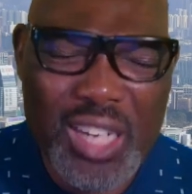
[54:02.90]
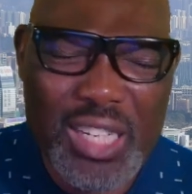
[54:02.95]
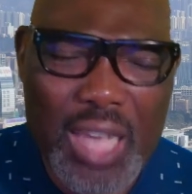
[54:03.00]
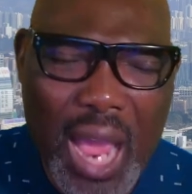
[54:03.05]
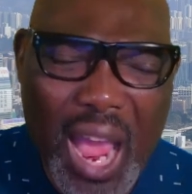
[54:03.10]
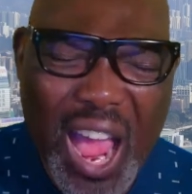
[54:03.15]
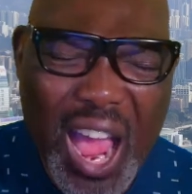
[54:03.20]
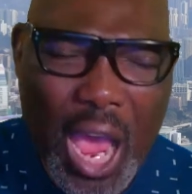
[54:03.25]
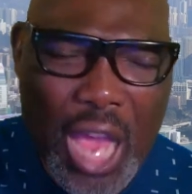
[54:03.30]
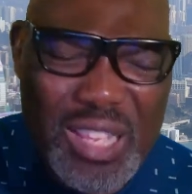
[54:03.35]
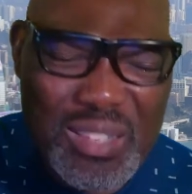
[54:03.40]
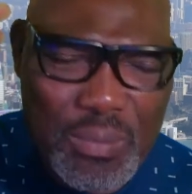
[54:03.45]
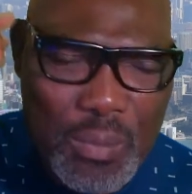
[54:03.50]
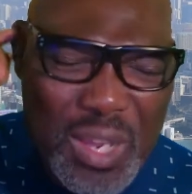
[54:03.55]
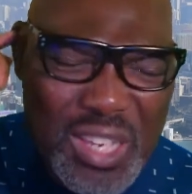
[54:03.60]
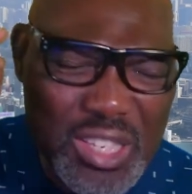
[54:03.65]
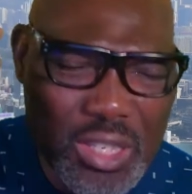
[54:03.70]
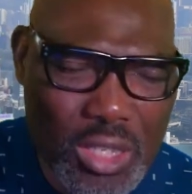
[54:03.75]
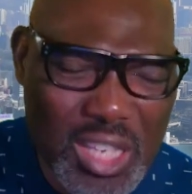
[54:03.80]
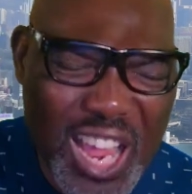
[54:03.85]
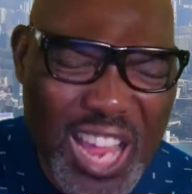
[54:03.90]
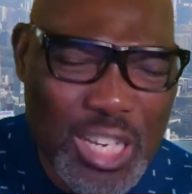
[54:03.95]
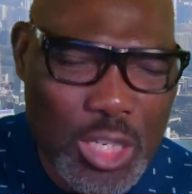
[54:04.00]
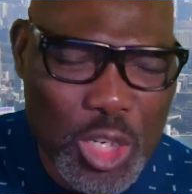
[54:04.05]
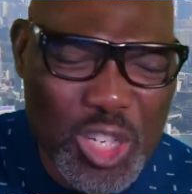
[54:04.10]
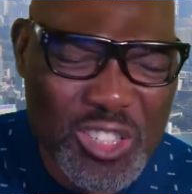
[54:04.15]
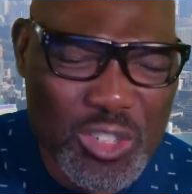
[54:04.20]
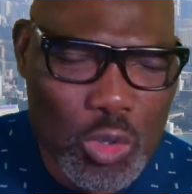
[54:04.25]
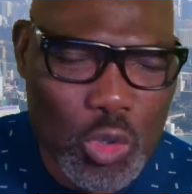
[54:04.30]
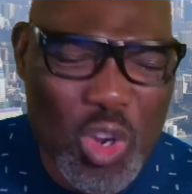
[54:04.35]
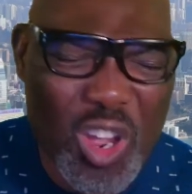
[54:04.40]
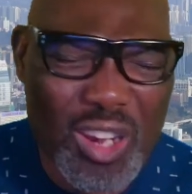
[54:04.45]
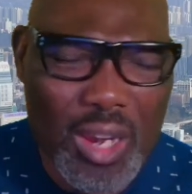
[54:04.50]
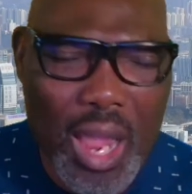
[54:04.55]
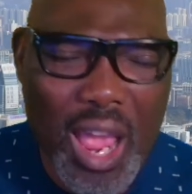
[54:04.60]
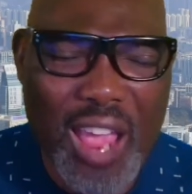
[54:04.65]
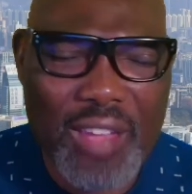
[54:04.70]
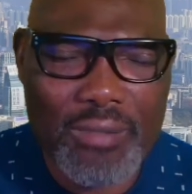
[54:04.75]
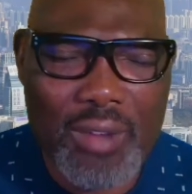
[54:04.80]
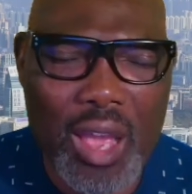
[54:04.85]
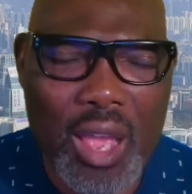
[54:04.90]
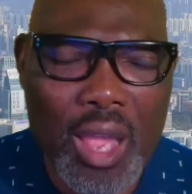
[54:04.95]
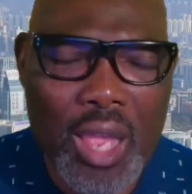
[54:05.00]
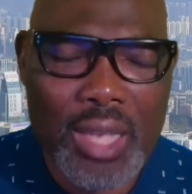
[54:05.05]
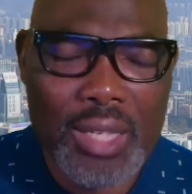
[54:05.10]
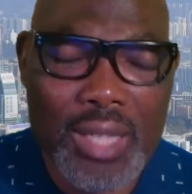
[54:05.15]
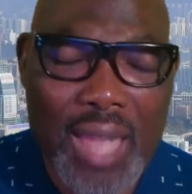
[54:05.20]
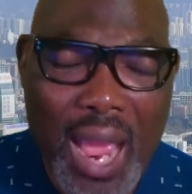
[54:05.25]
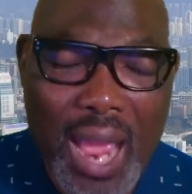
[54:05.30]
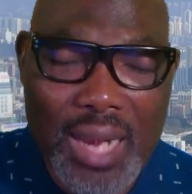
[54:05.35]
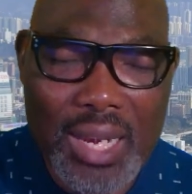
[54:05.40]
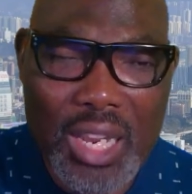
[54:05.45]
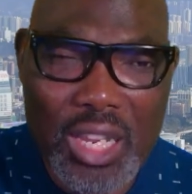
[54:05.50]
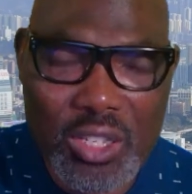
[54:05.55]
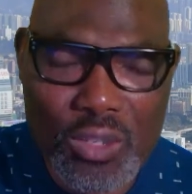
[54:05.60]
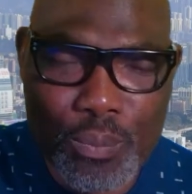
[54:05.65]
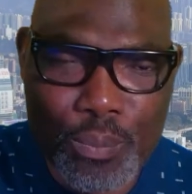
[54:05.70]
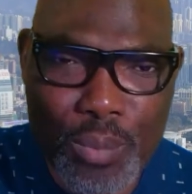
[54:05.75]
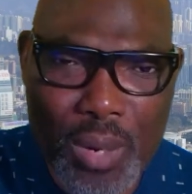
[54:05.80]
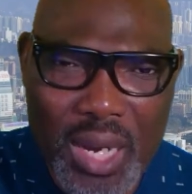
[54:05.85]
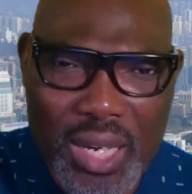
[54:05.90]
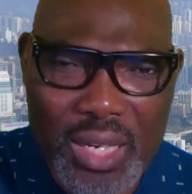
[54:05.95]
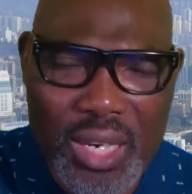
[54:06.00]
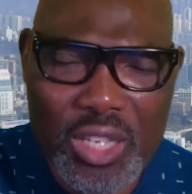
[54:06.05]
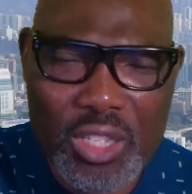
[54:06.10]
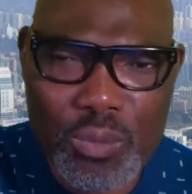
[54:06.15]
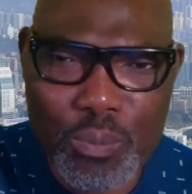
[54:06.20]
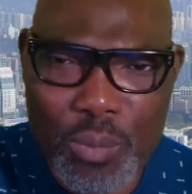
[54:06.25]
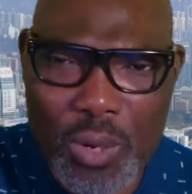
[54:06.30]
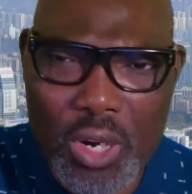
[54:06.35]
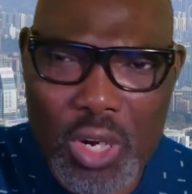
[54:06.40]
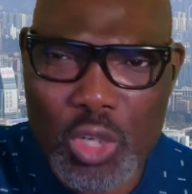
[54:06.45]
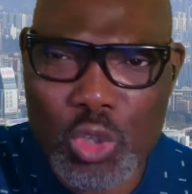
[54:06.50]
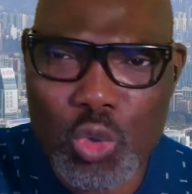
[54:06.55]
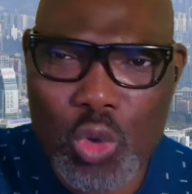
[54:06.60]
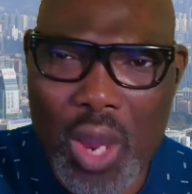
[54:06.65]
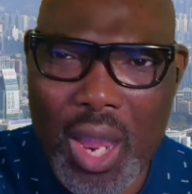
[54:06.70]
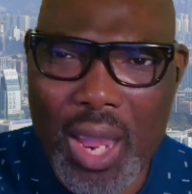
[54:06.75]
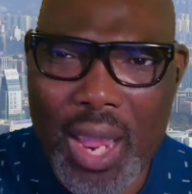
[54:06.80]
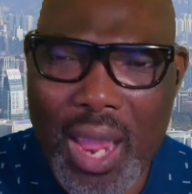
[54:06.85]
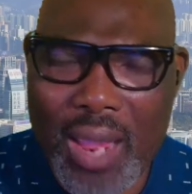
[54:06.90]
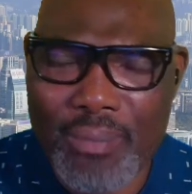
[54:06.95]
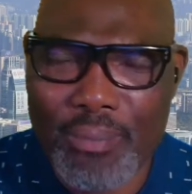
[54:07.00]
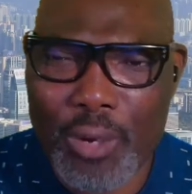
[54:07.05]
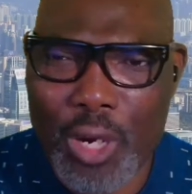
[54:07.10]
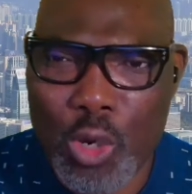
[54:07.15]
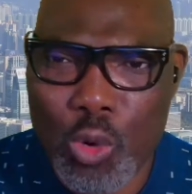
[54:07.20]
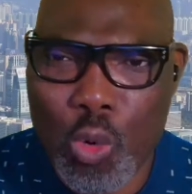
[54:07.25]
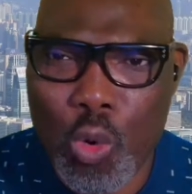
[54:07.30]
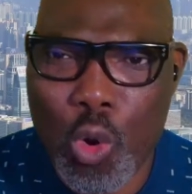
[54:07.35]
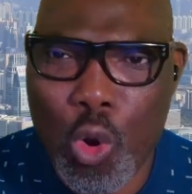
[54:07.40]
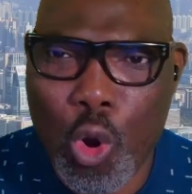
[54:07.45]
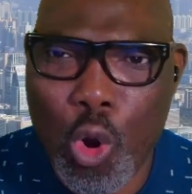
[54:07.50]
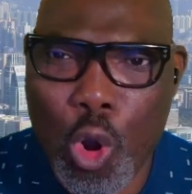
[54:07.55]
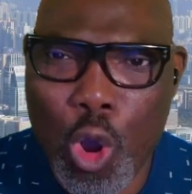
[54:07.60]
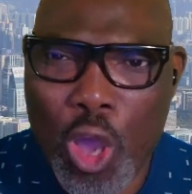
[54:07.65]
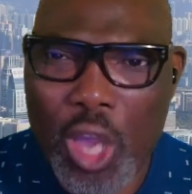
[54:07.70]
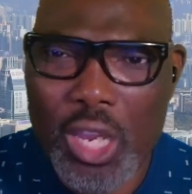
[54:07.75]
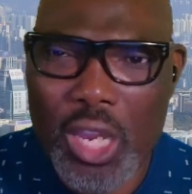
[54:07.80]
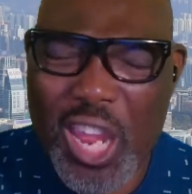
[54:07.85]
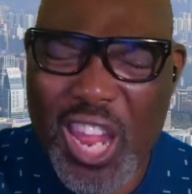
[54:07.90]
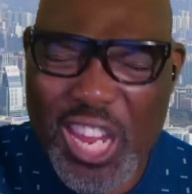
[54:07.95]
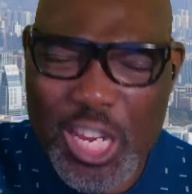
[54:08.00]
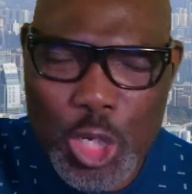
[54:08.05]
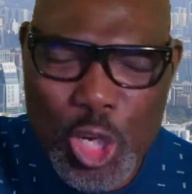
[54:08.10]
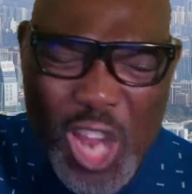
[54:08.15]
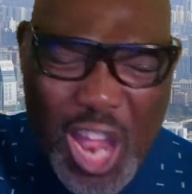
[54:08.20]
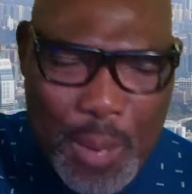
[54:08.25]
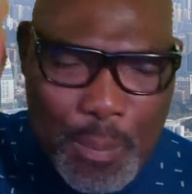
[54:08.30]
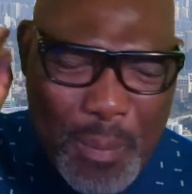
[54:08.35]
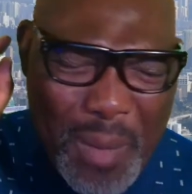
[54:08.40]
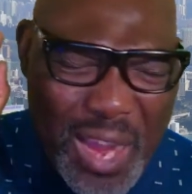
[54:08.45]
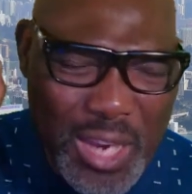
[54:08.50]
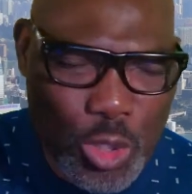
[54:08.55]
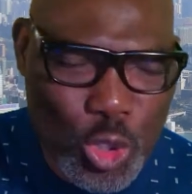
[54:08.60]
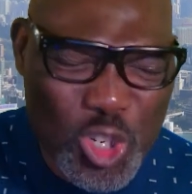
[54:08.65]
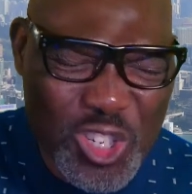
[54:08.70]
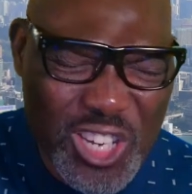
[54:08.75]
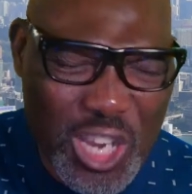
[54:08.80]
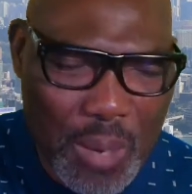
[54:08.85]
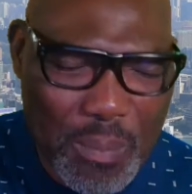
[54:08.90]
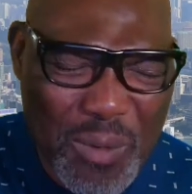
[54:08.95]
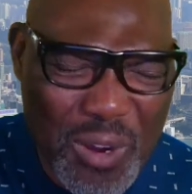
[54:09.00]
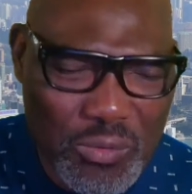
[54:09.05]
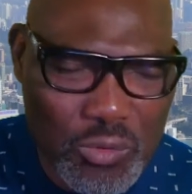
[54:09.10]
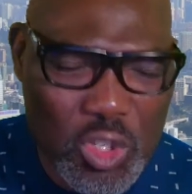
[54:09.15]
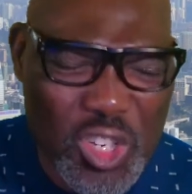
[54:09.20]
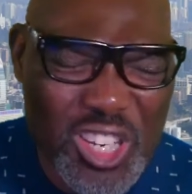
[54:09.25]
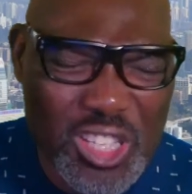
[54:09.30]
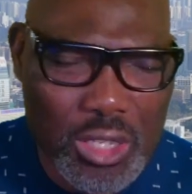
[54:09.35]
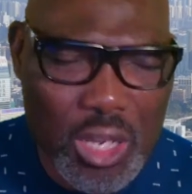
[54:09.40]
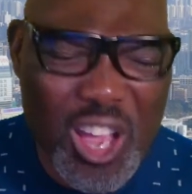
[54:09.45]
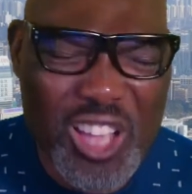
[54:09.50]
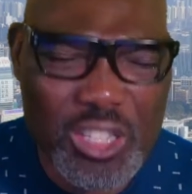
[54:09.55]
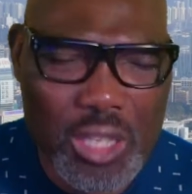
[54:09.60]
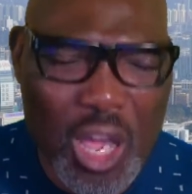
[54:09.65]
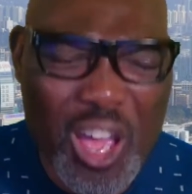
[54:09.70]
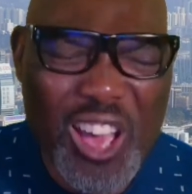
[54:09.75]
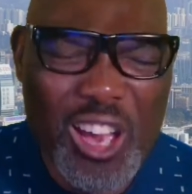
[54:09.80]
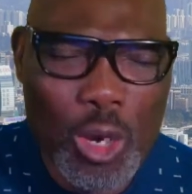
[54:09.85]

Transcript: that has been sent into your life, that is bringing spiritual embargo in the mighty name of Jesus.